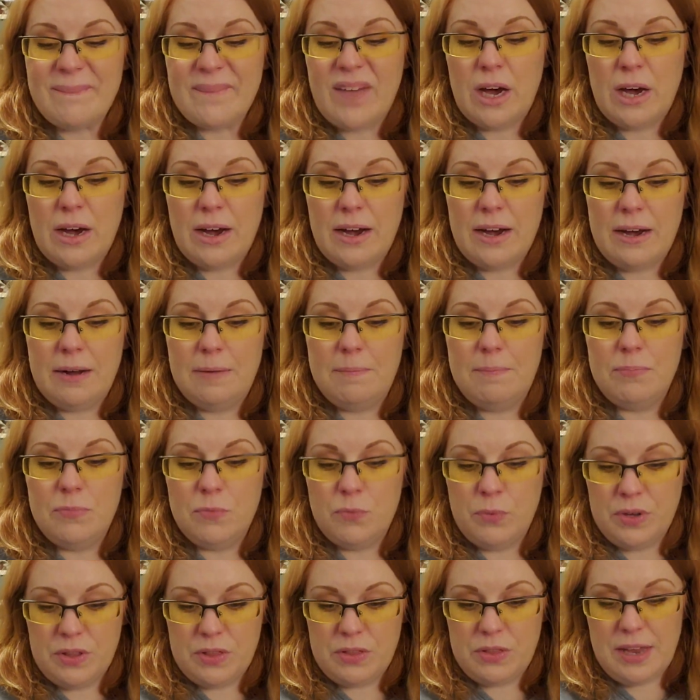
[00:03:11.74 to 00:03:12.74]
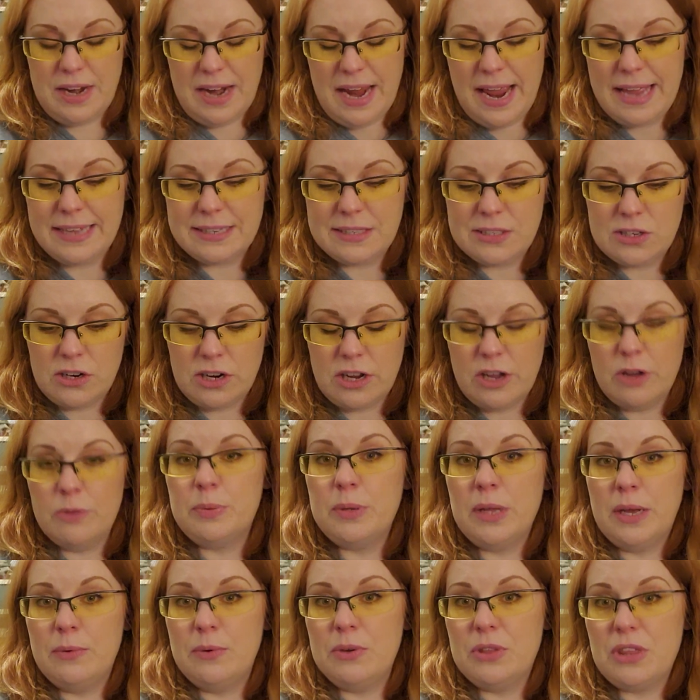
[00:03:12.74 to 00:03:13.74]
um, with enhanced audio
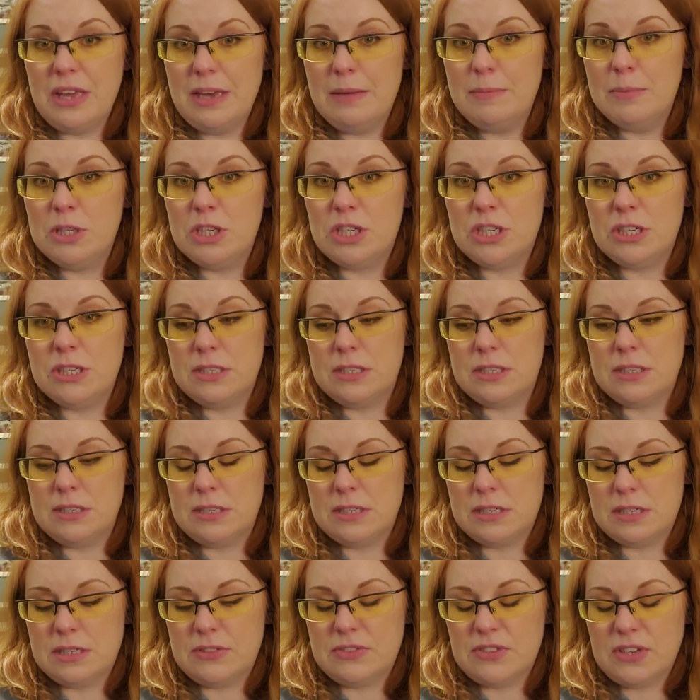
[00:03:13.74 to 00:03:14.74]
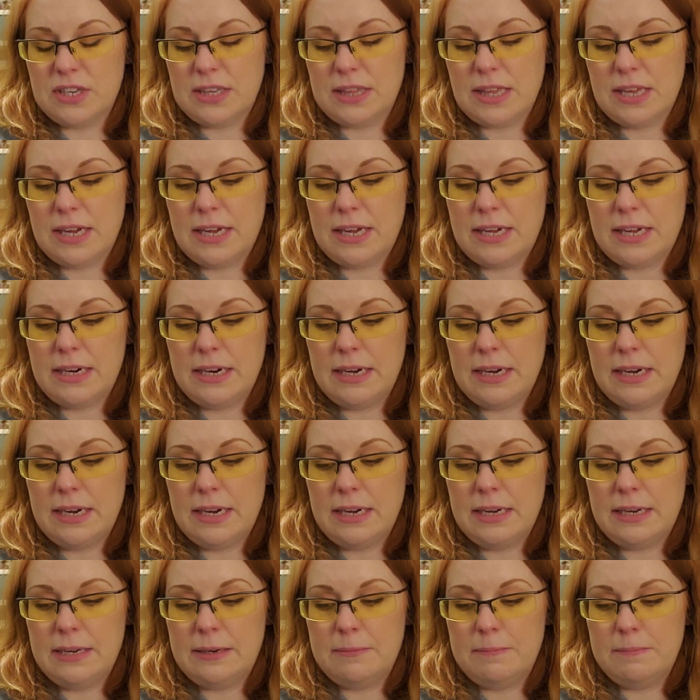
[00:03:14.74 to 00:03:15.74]
play with images and stuff like that.
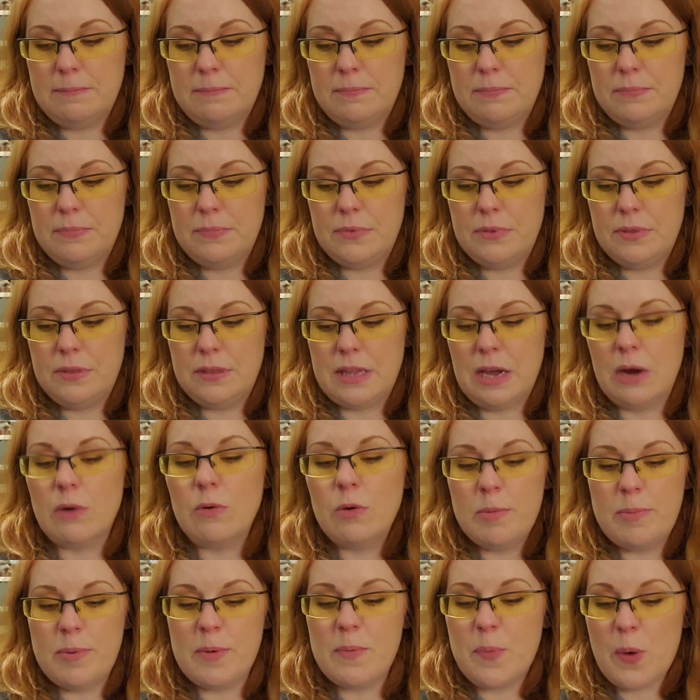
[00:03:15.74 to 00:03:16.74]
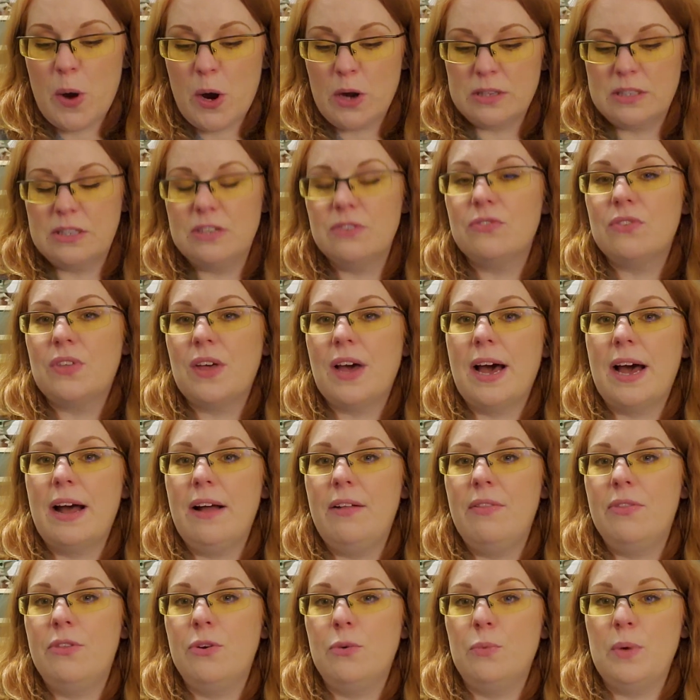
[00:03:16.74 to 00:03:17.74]
Um, there will be parts of
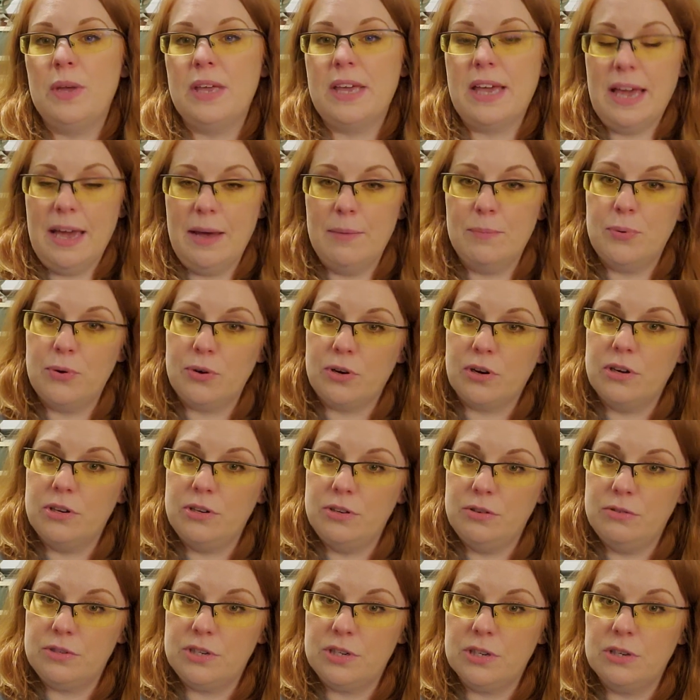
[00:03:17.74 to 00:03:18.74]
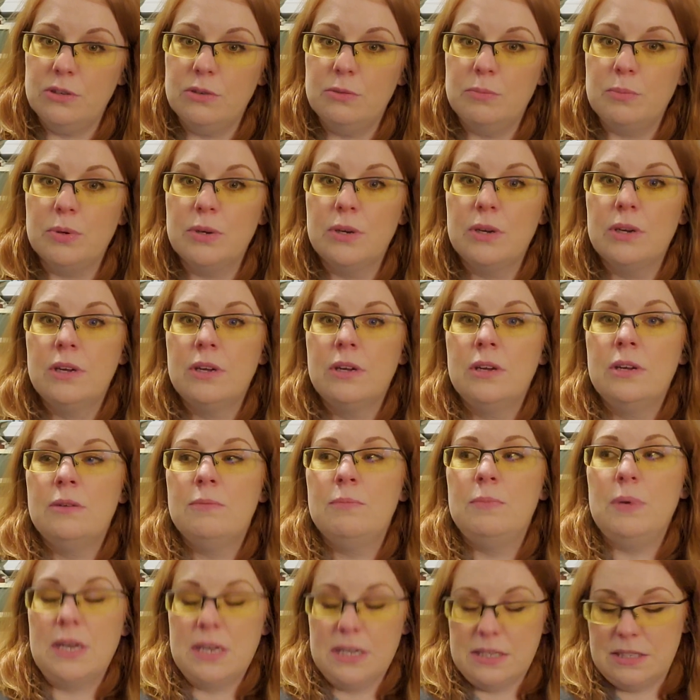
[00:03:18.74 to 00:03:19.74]
that that we can't put on YouTube
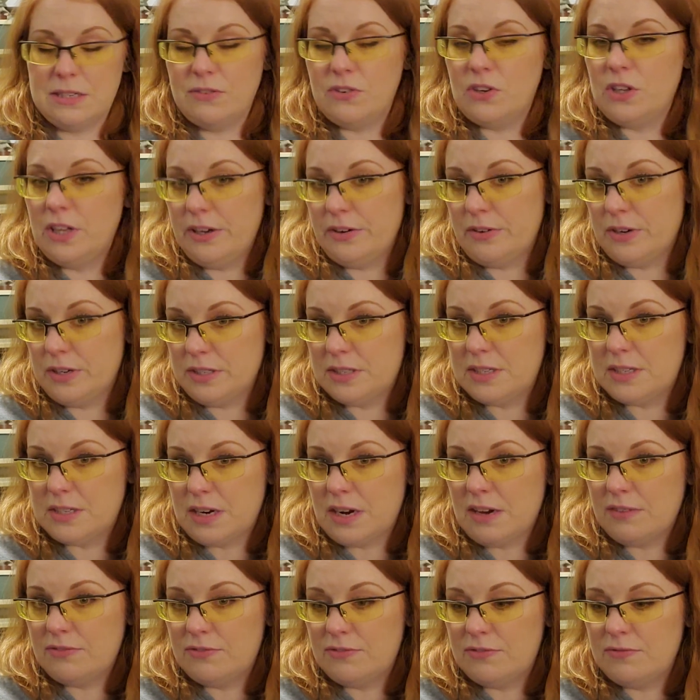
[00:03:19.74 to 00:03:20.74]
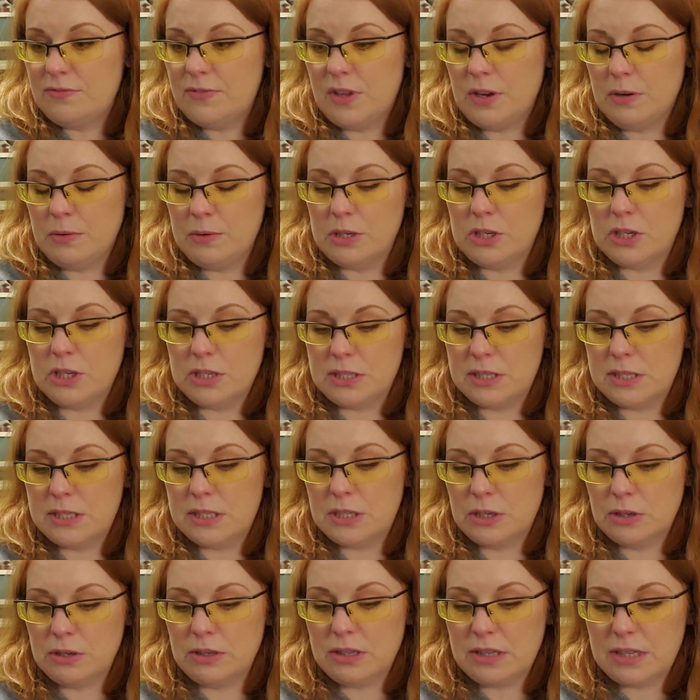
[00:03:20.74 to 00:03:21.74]
because of clearance stuff. There were just
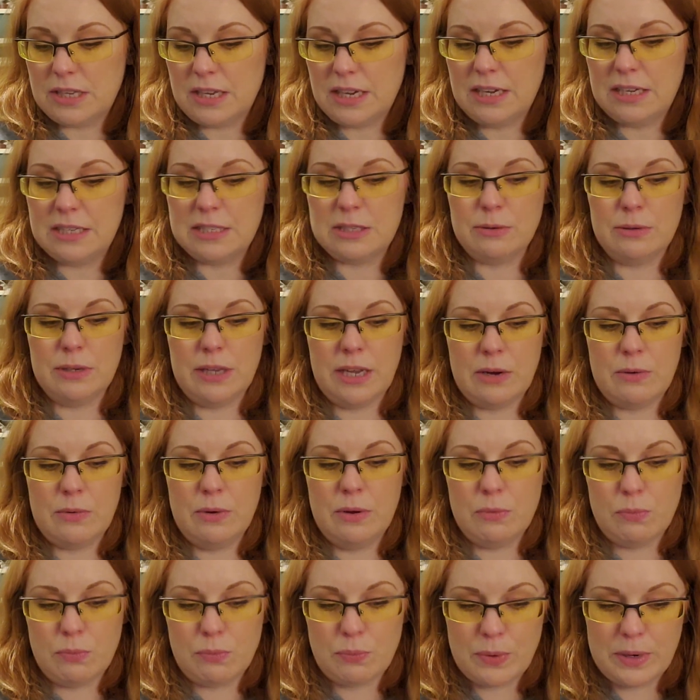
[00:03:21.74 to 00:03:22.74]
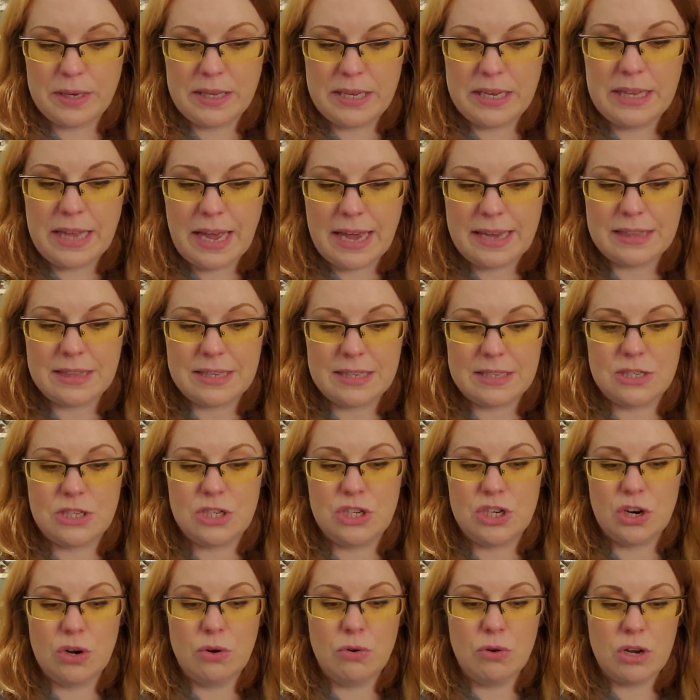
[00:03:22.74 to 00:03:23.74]
certain things that were like, we really like this
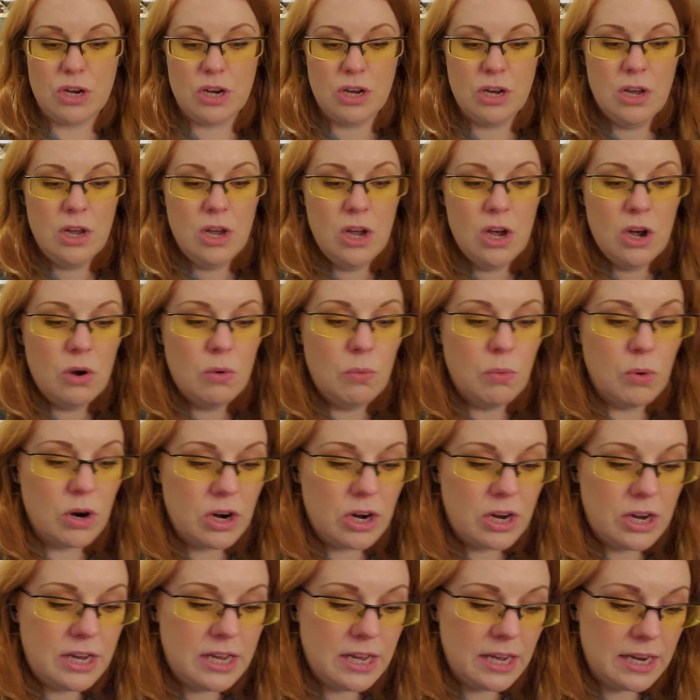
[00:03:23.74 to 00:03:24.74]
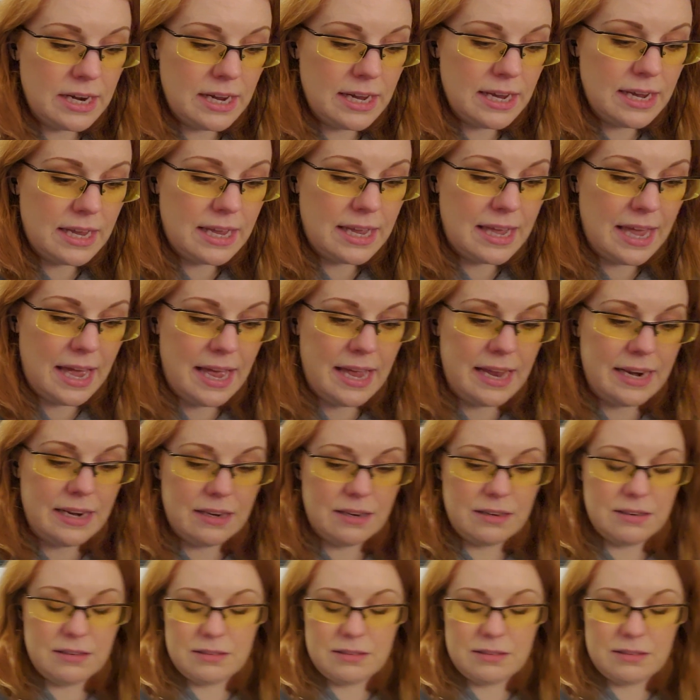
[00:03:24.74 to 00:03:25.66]
joke. We're going to get